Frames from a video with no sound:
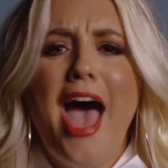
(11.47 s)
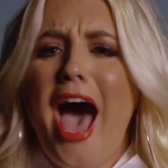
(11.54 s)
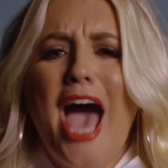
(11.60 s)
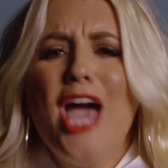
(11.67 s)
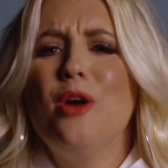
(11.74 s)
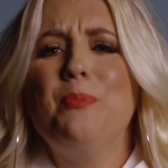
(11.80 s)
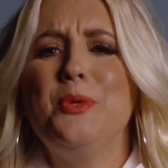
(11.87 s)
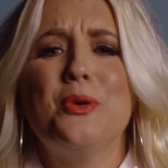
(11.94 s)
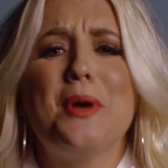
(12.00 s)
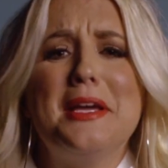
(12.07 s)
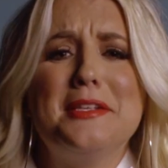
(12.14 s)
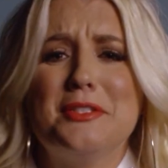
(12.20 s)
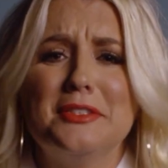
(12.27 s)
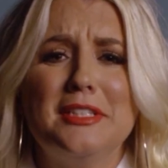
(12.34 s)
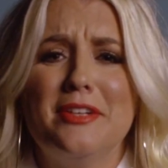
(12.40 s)
I hope you guys
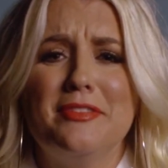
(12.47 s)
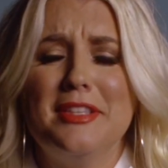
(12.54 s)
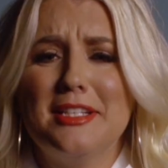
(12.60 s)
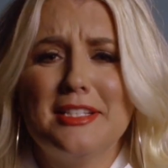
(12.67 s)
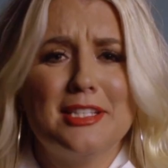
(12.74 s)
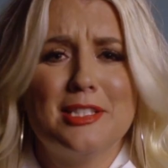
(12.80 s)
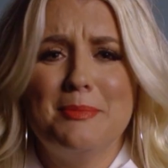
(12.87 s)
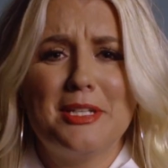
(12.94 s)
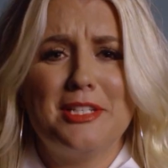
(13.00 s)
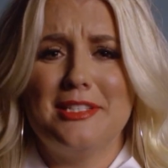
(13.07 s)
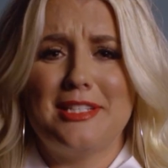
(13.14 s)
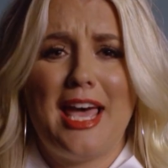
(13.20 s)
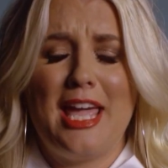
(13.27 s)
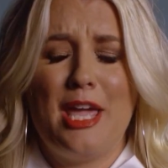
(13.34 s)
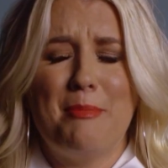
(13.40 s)
are loving this as much as
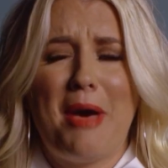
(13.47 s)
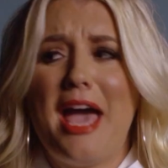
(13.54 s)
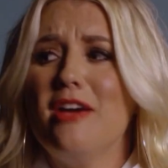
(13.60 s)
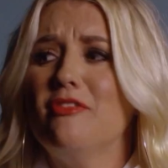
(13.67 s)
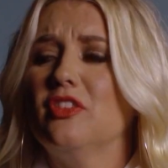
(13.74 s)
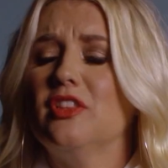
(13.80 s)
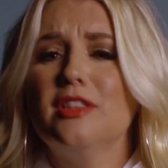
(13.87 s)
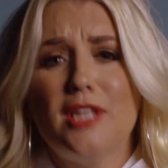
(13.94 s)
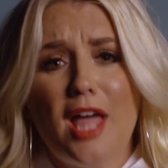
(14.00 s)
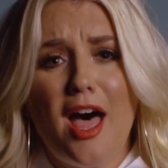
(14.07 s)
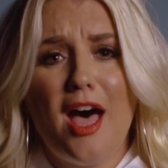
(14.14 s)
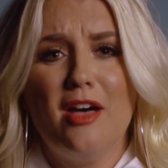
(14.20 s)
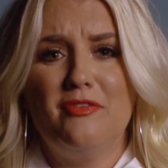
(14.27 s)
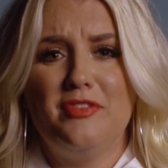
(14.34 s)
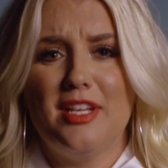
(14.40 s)
I am. I have
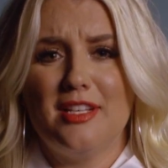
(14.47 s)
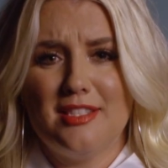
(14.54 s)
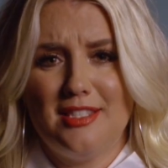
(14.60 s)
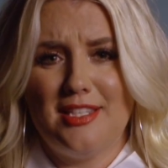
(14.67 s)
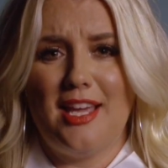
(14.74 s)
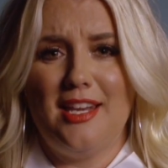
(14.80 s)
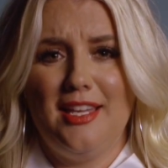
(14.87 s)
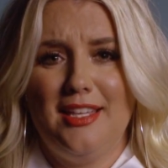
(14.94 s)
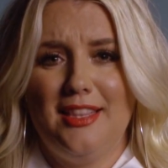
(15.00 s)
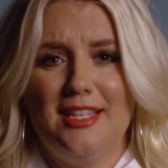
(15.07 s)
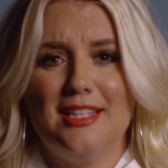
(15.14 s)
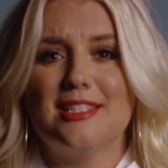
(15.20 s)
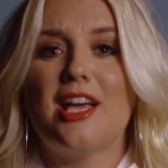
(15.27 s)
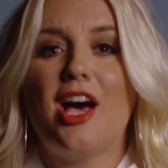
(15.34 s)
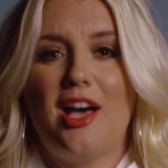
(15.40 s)
loved studying
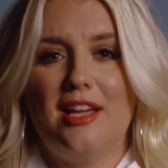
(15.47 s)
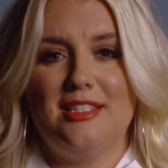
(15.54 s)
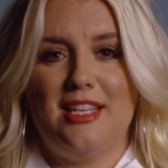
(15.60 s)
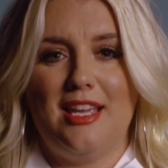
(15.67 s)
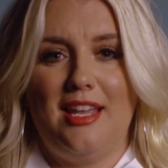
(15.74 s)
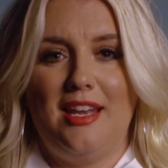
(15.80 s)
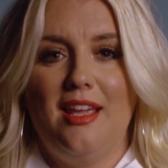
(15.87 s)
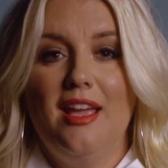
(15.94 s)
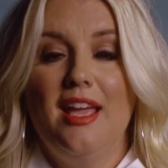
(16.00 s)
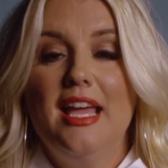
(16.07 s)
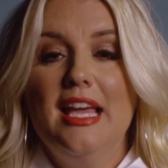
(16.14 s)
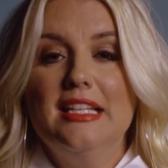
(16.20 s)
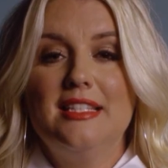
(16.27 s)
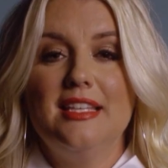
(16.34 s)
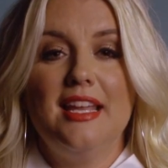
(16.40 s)
this content.
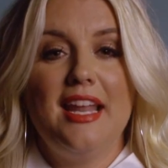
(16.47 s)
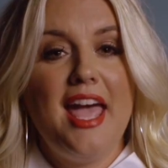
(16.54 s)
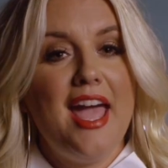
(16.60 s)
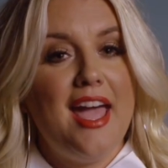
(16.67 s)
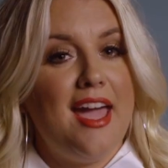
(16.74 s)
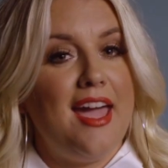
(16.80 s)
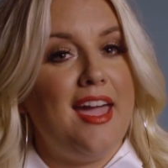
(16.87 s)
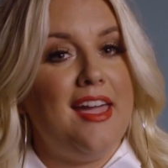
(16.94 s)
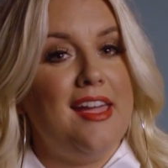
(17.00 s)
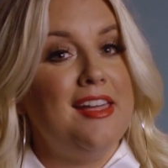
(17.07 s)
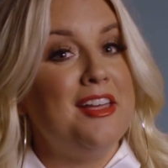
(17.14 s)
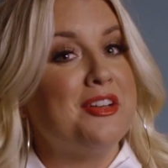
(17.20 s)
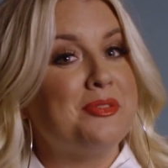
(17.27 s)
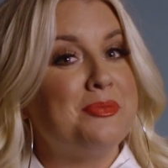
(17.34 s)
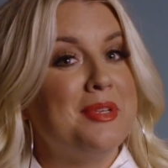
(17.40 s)

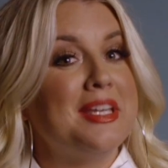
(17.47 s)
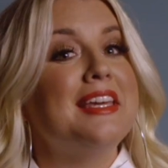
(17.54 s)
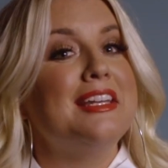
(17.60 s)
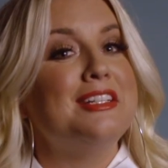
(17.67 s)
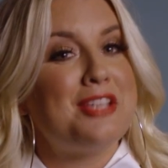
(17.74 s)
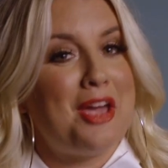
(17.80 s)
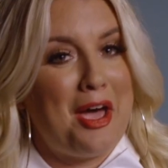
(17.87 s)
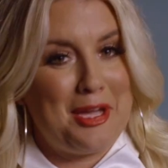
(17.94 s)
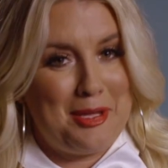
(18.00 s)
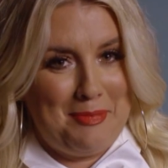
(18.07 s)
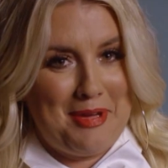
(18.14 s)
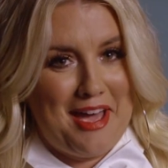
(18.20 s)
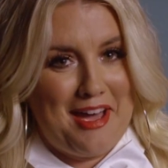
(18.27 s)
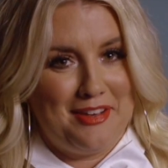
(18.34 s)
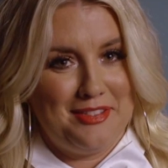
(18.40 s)
Today, we get to talk
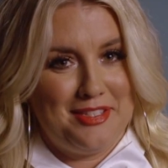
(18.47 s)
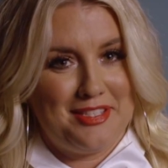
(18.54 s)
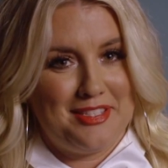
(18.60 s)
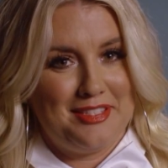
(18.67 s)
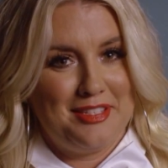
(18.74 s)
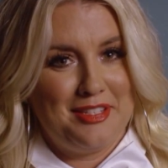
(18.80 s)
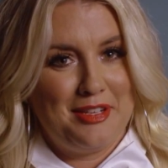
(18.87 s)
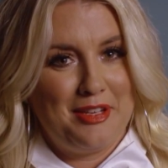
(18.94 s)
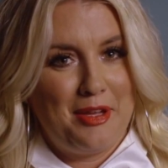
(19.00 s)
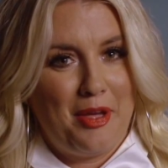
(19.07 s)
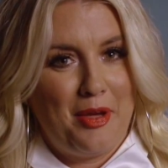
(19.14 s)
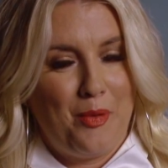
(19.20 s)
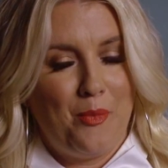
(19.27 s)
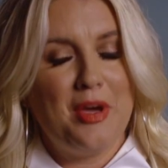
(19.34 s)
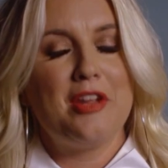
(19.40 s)
about
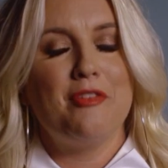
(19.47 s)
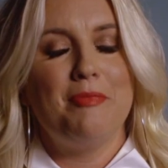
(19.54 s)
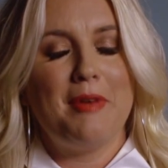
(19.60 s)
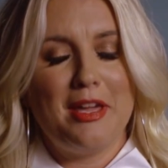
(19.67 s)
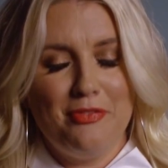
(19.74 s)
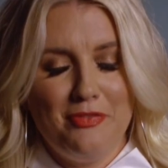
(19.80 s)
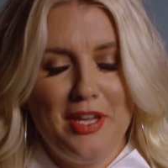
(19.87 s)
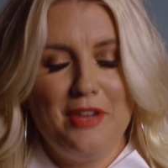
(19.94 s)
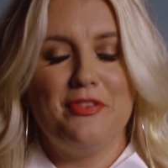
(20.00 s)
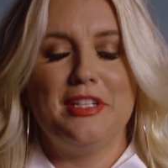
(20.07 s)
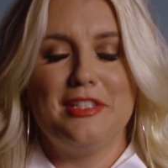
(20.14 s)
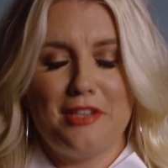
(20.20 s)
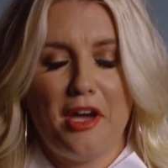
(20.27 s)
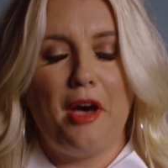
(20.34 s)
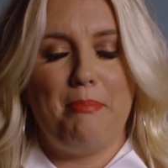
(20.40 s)
one of my
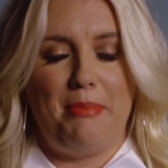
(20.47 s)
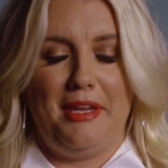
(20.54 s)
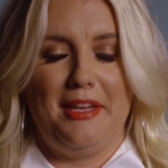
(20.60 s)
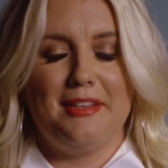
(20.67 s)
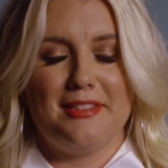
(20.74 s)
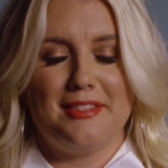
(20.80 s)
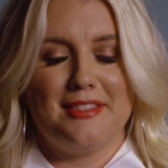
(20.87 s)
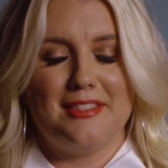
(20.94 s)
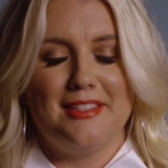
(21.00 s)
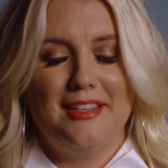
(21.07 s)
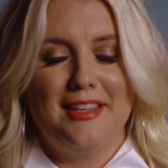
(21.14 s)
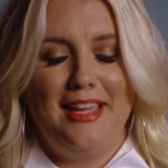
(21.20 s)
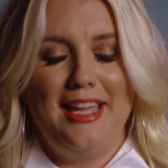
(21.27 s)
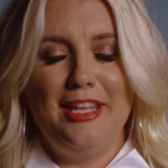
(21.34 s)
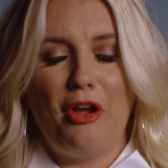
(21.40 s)
favorite topics
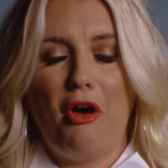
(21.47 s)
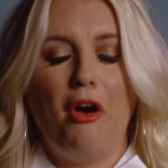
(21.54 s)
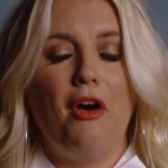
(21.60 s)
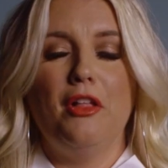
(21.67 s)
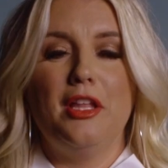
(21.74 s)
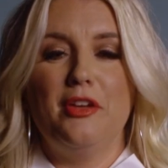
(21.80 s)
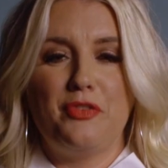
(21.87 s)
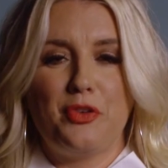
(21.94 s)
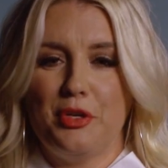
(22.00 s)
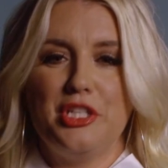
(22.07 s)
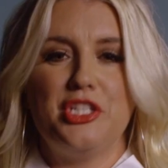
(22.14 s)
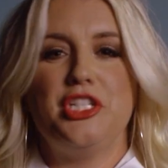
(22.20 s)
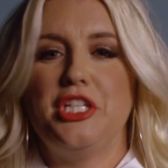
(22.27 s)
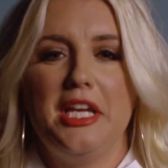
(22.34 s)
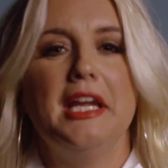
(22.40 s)
in all of
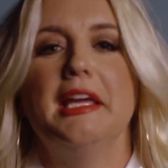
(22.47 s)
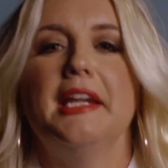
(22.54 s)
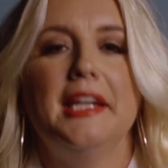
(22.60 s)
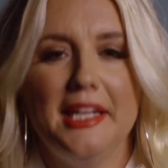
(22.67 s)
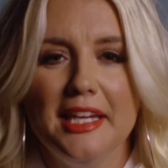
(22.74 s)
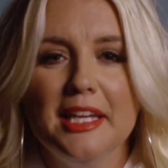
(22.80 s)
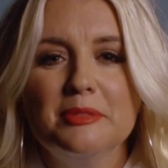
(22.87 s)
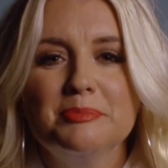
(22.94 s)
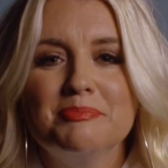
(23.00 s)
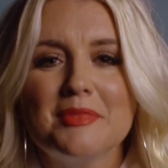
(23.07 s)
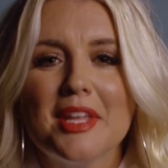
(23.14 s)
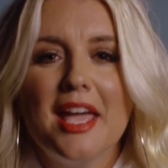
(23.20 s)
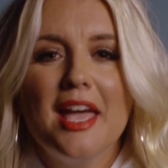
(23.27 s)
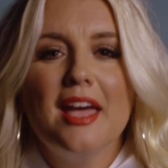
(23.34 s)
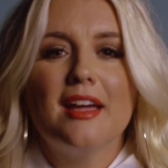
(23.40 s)
Christianity,
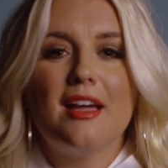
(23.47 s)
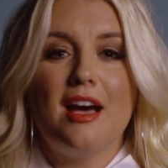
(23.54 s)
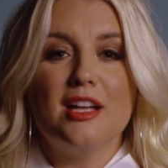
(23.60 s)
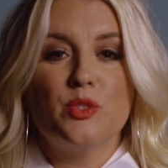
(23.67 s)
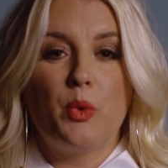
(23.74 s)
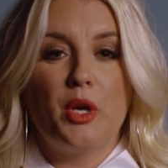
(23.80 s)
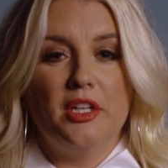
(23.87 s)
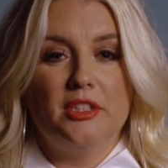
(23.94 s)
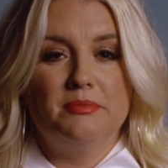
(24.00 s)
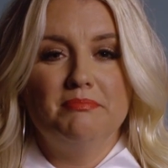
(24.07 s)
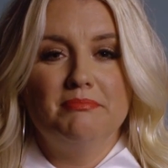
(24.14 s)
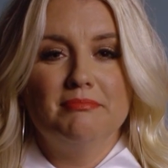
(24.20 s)
God's Word.